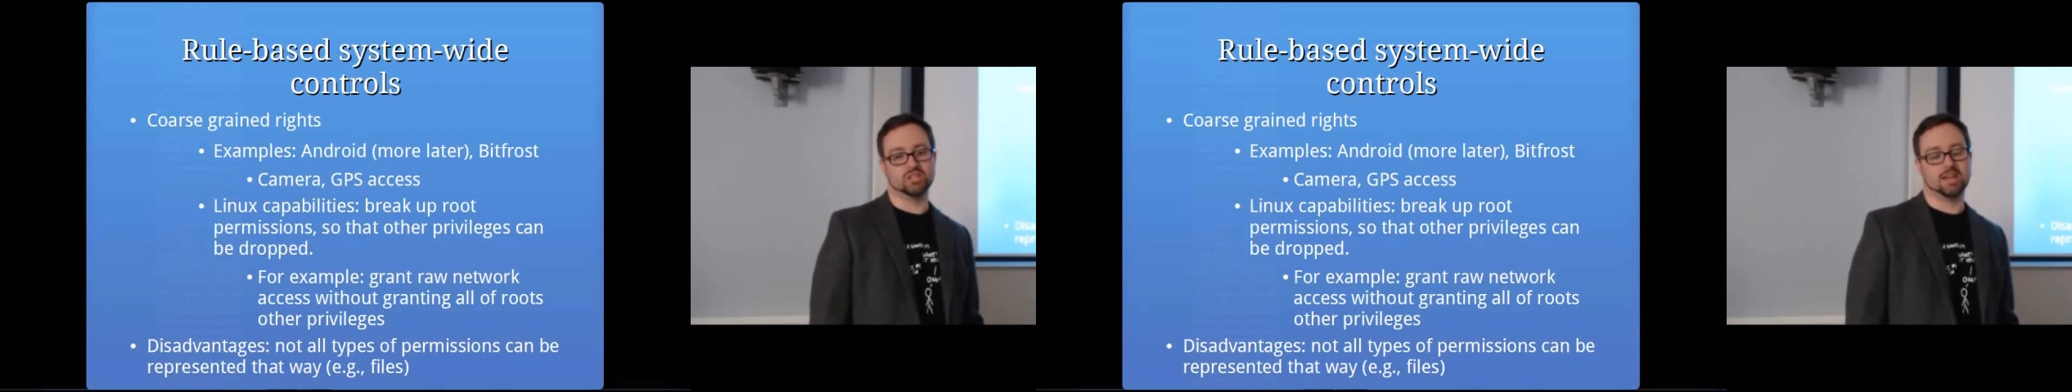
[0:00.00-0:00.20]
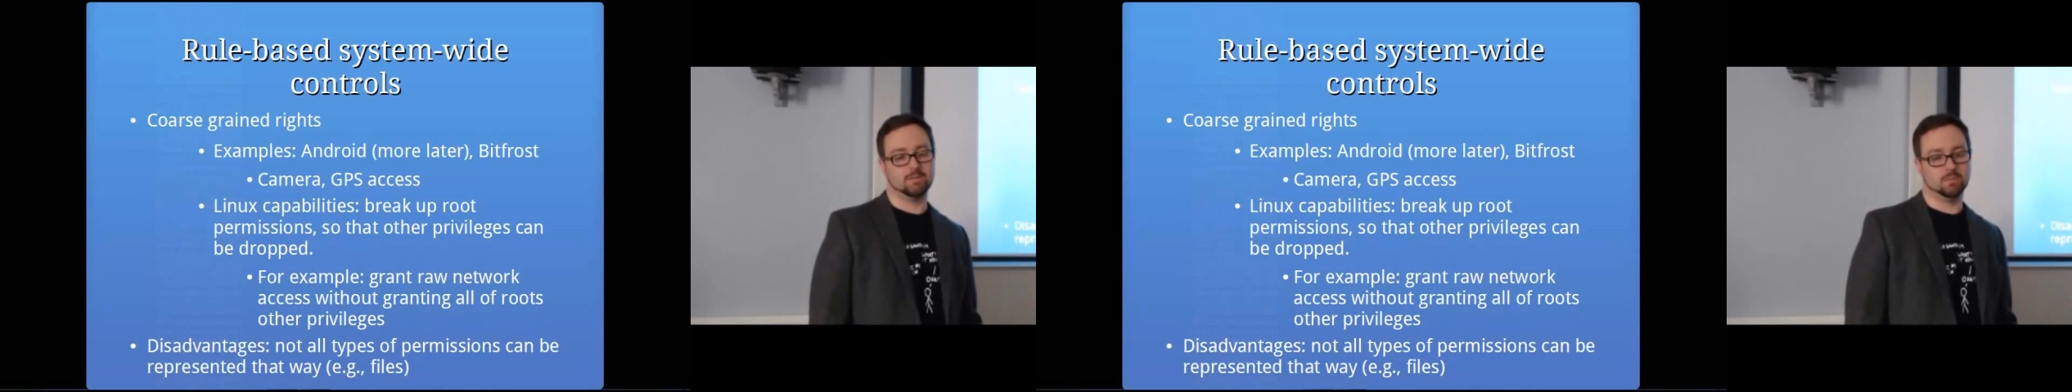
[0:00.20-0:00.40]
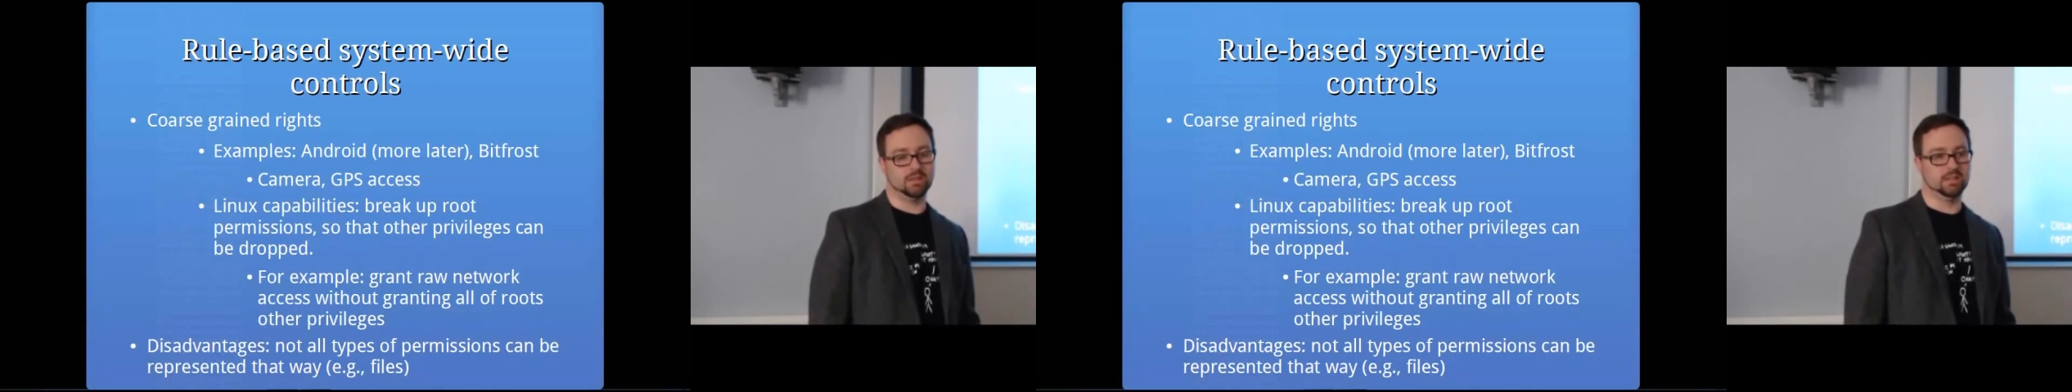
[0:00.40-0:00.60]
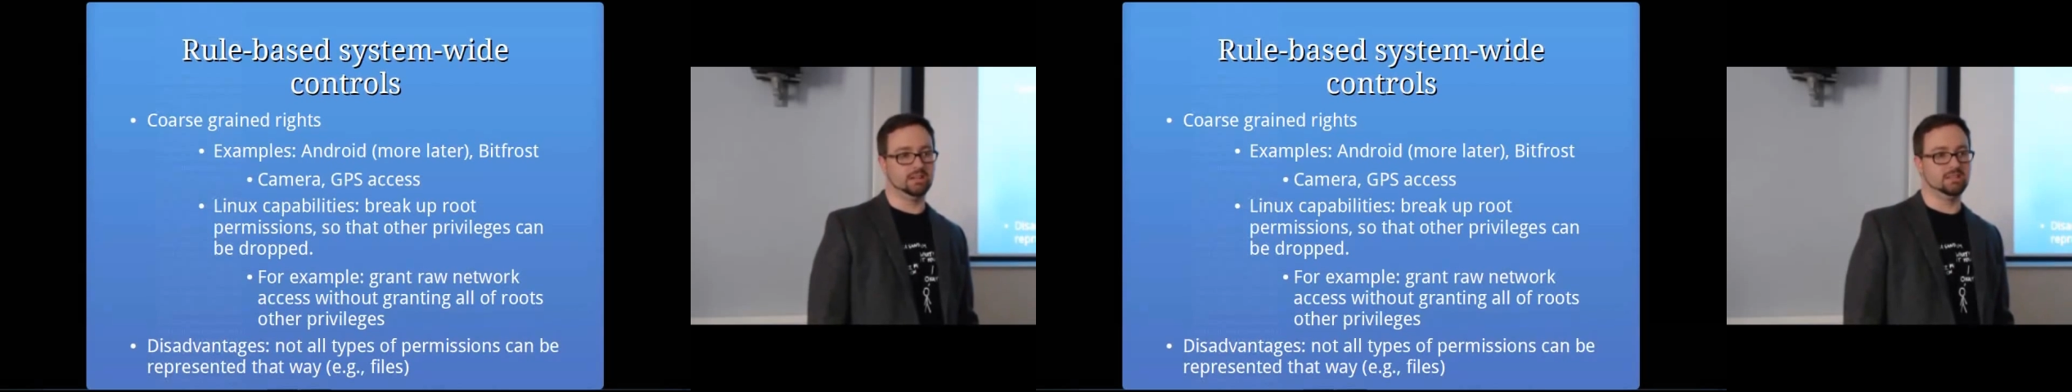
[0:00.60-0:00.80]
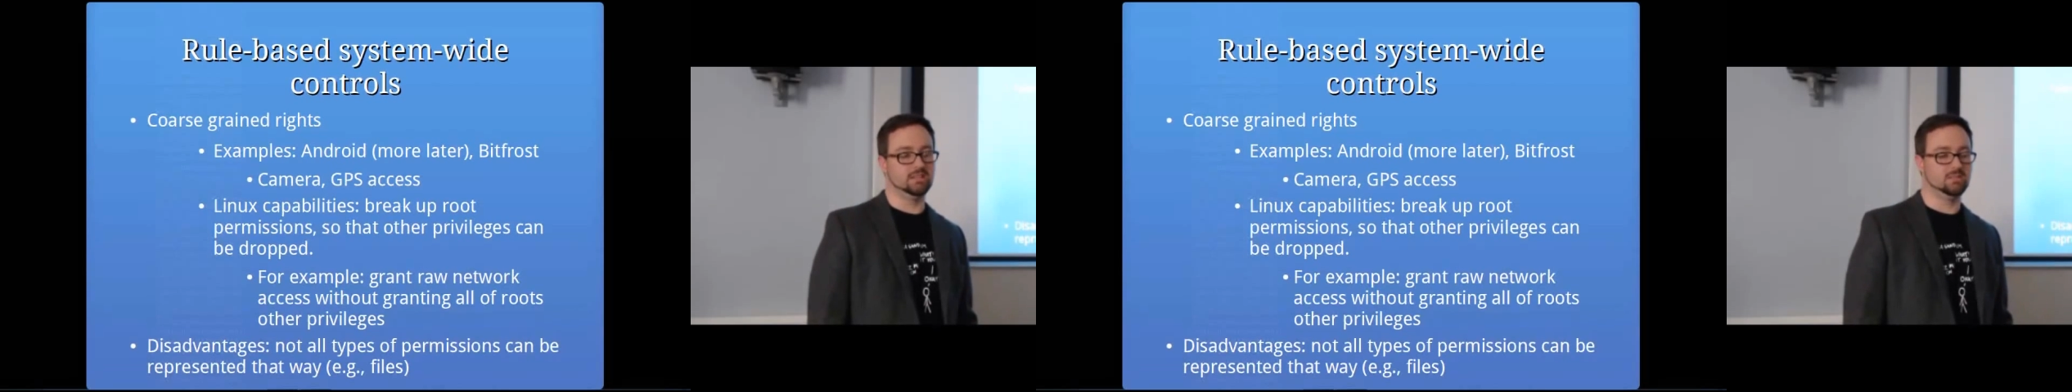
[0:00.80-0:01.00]

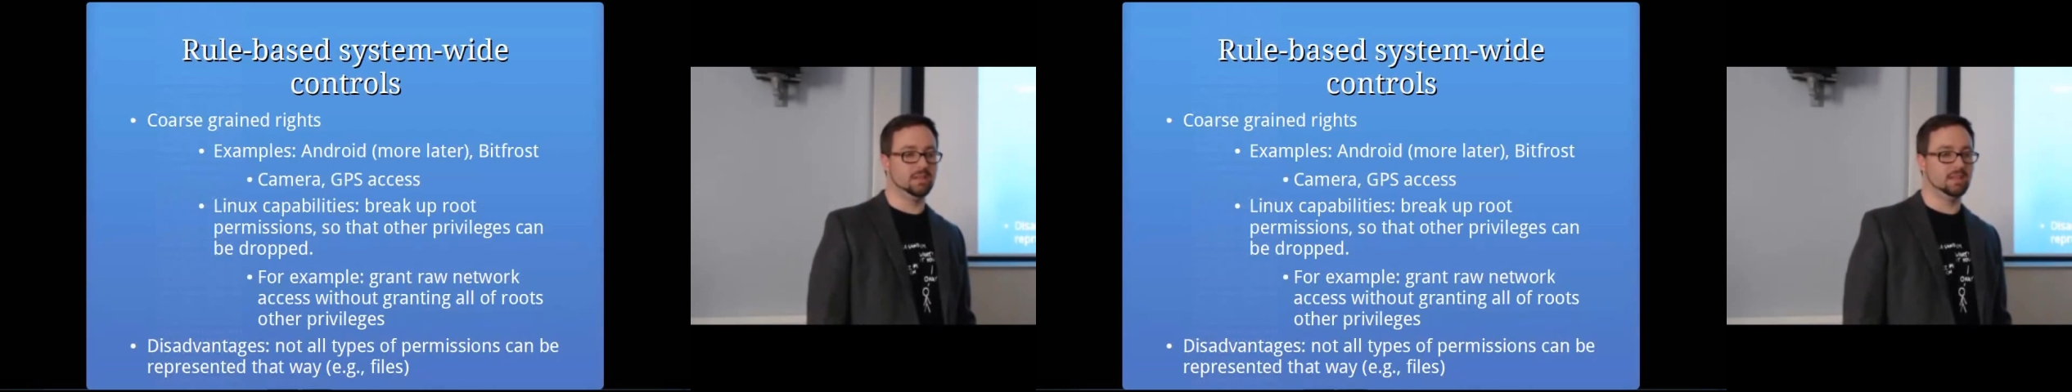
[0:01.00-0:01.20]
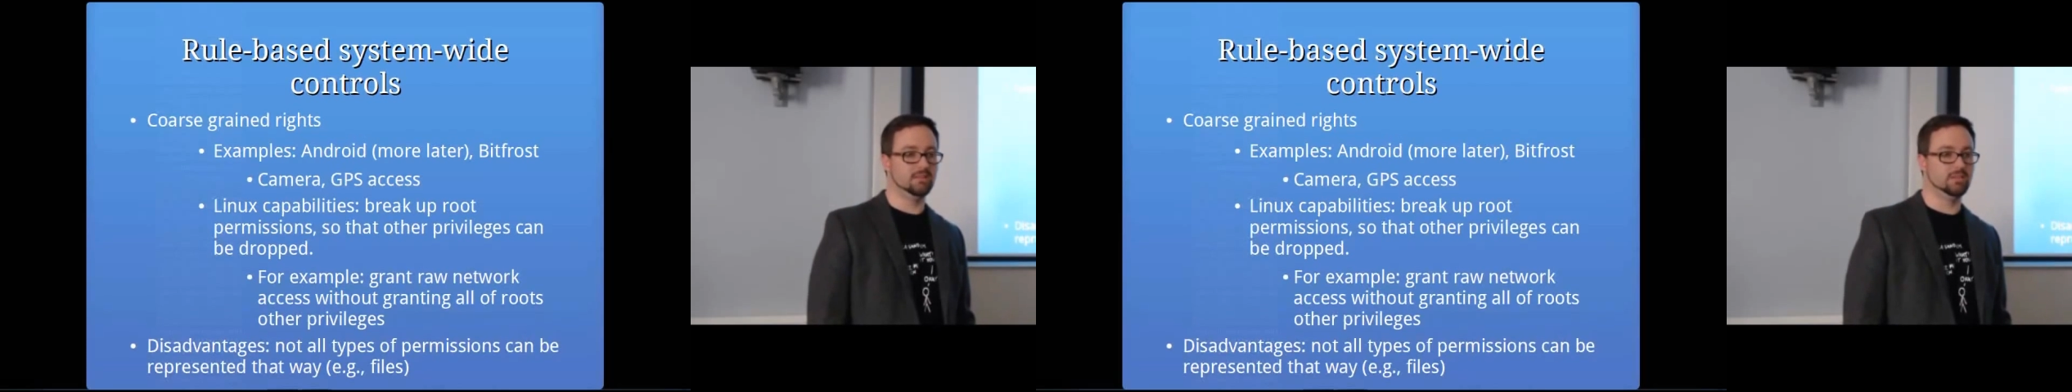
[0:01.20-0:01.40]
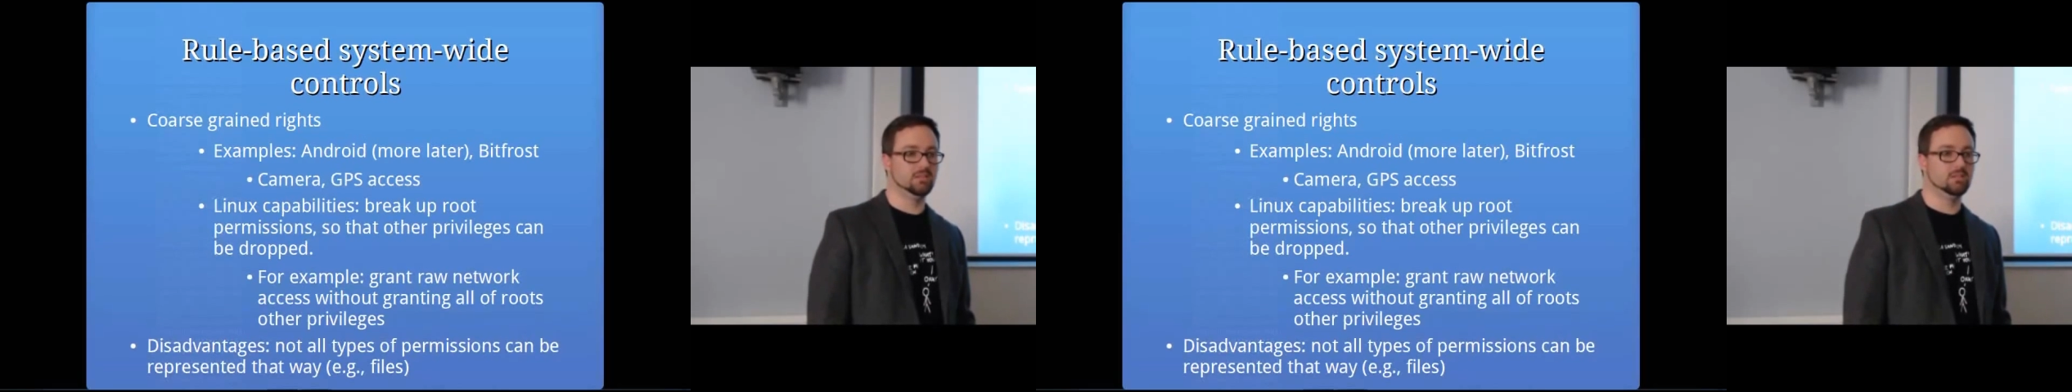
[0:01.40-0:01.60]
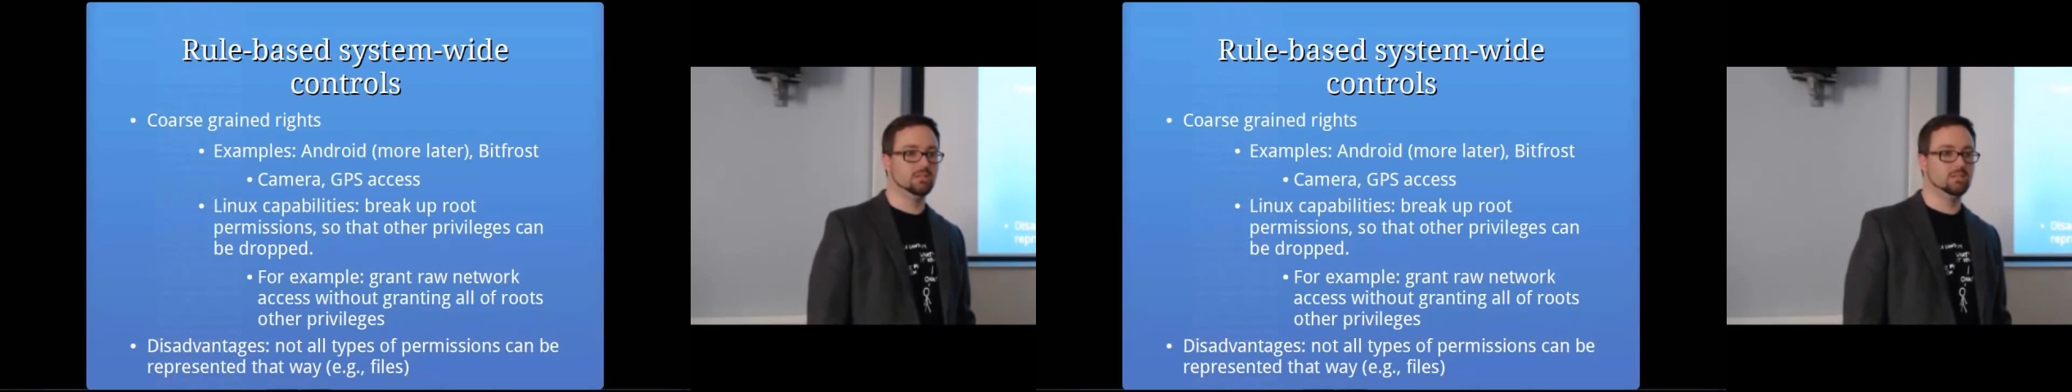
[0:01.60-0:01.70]
capabilities it's been given.